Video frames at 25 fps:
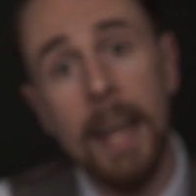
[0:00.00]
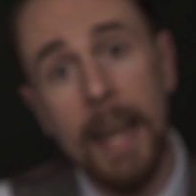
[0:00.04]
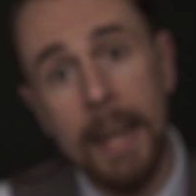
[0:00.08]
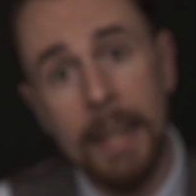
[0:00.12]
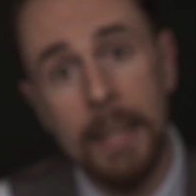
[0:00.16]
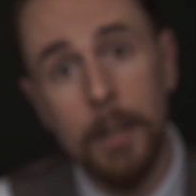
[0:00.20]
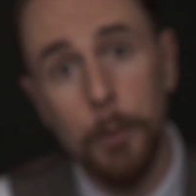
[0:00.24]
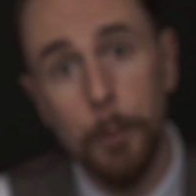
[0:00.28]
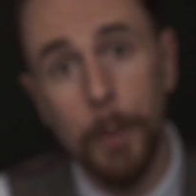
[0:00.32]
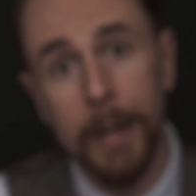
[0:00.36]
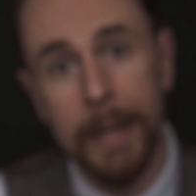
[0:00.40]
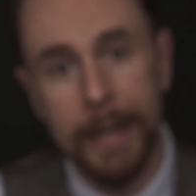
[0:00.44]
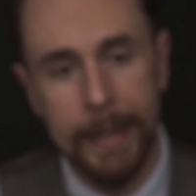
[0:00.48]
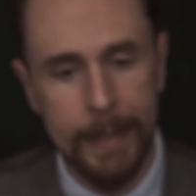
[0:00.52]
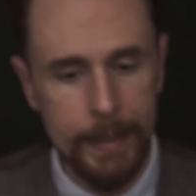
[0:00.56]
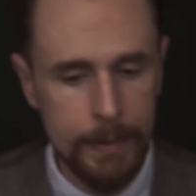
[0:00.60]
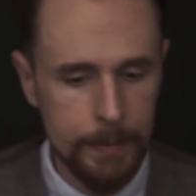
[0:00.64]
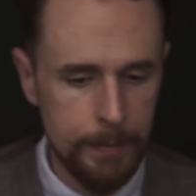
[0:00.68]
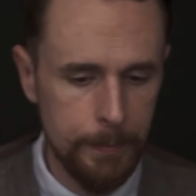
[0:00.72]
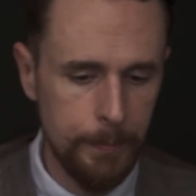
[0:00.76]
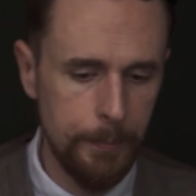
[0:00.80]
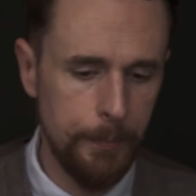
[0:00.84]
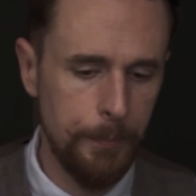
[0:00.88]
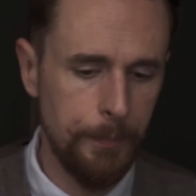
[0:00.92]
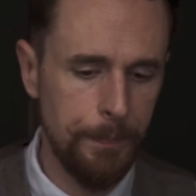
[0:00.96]
anyway
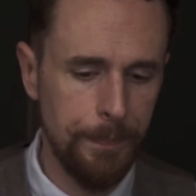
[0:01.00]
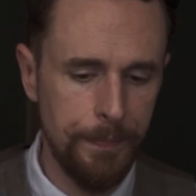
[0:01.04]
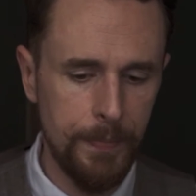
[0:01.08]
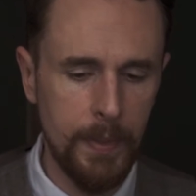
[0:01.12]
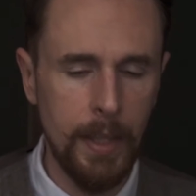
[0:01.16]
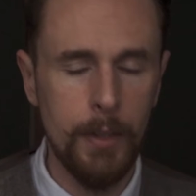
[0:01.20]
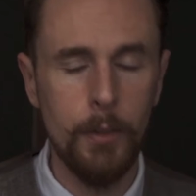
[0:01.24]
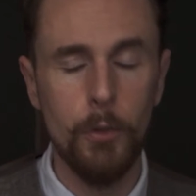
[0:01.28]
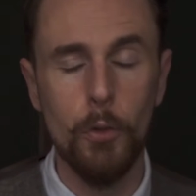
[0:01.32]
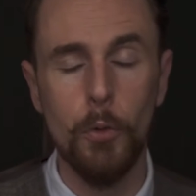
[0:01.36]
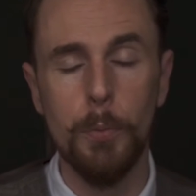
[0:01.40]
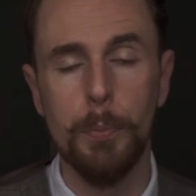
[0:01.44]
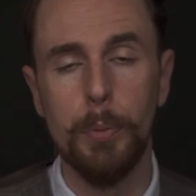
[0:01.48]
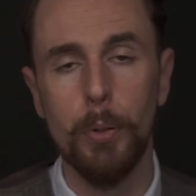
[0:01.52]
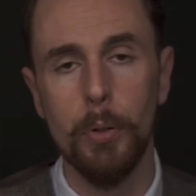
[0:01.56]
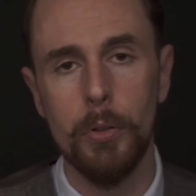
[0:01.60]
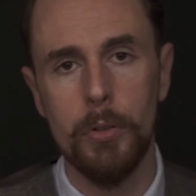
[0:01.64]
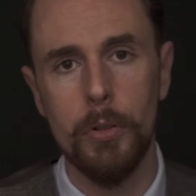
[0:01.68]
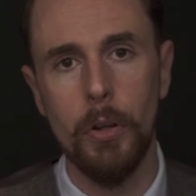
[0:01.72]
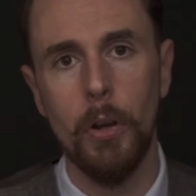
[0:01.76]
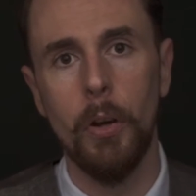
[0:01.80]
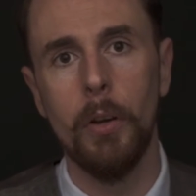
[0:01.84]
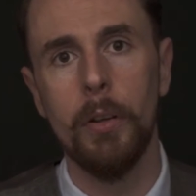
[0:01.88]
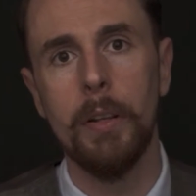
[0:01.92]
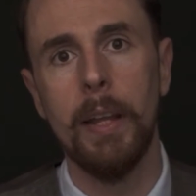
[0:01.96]
to
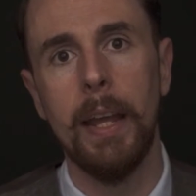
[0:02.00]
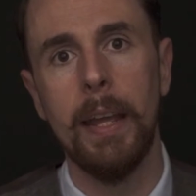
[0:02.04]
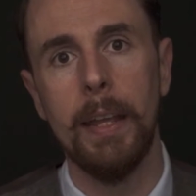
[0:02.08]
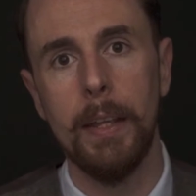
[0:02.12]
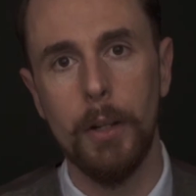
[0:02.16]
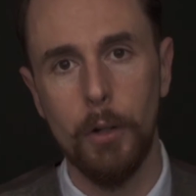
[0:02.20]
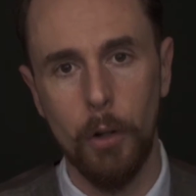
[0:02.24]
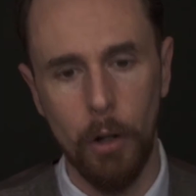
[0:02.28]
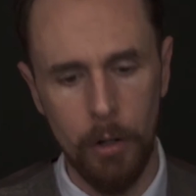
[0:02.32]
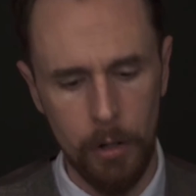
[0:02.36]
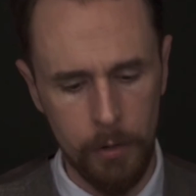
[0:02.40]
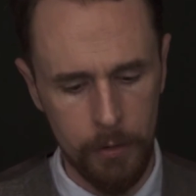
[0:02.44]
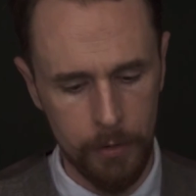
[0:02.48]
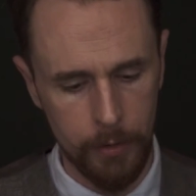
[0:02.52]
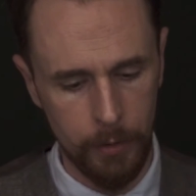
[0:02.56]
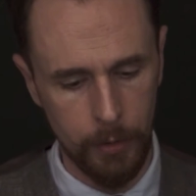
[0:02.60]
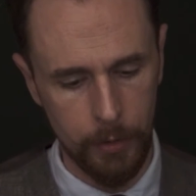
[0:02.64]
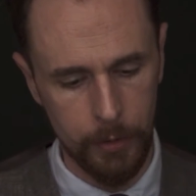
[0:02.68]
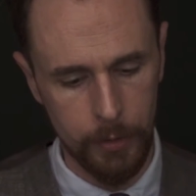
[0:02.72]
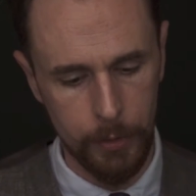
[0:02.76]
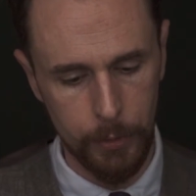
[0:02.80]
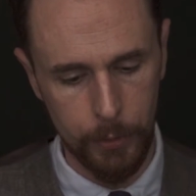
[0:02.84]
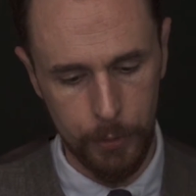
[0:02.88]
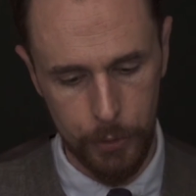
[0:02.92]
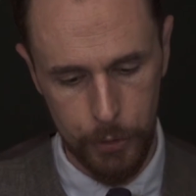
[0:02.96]
put on a collar
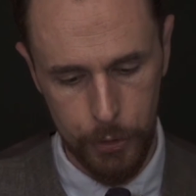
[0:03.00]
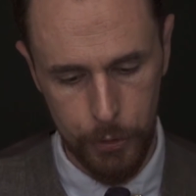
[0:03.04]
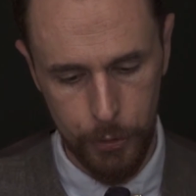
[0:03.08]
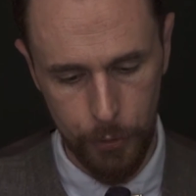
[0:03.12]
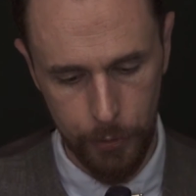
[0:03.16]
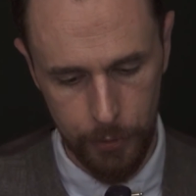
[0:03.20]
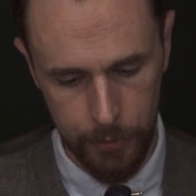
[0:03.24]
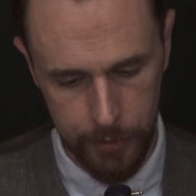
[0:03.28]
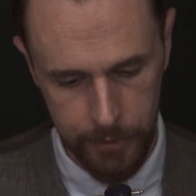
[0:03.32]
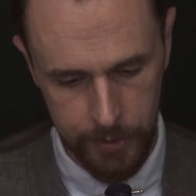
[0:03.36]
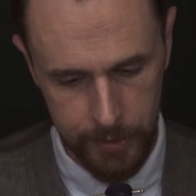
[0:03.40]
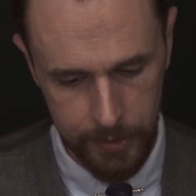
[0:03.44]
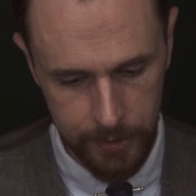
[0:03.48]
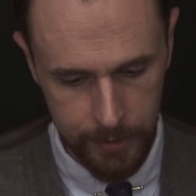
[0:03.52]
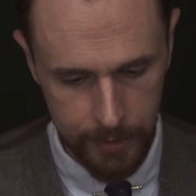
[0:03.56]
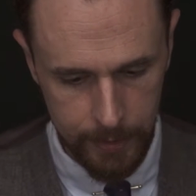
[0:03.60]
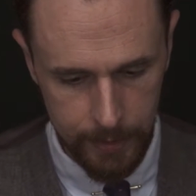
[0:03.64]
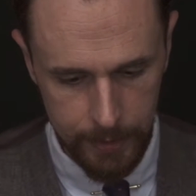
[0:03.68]
on your shirt.